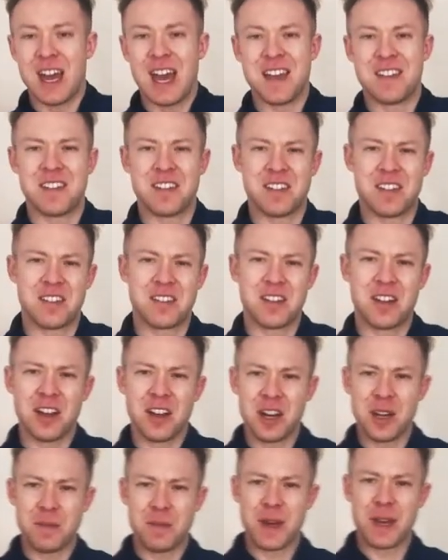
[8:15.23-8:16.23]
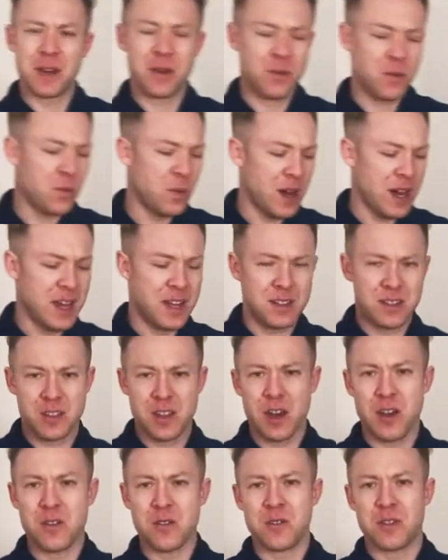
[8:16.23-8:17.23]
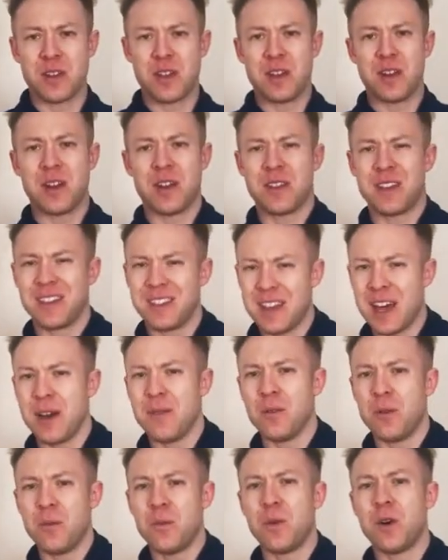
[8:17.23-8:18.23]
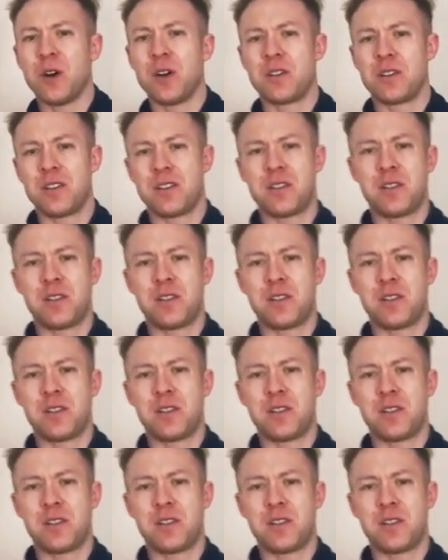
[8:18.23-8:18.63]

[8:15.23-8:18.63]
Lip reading: This is a slightly bigger weight dough than I think that one was.